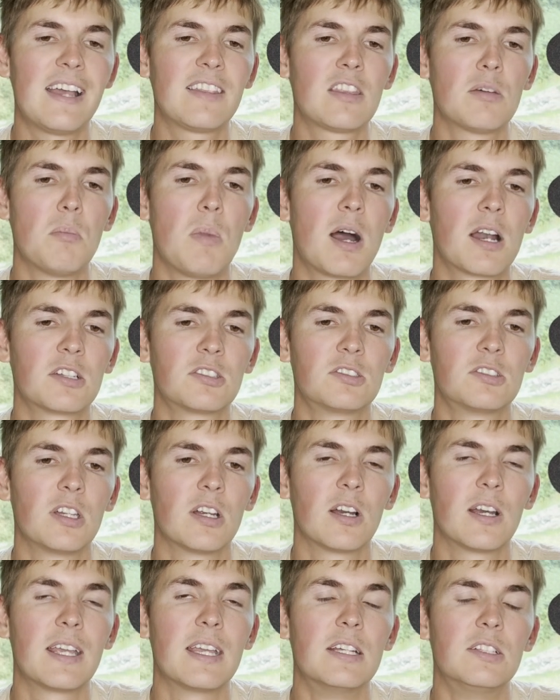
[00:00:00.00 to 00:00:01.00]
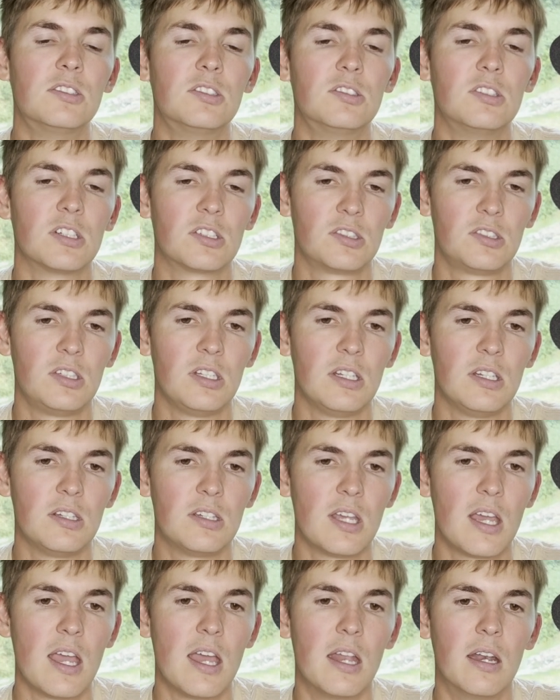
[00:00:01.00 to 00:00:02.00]
at the monastery in
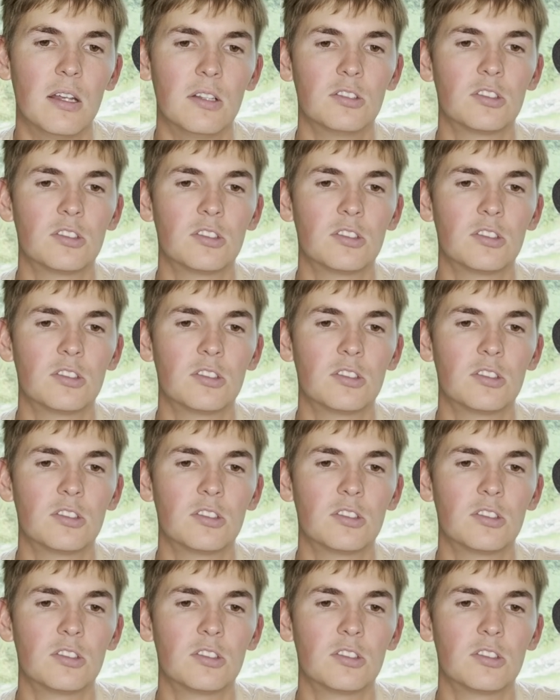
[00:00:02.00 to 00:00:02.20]
1610.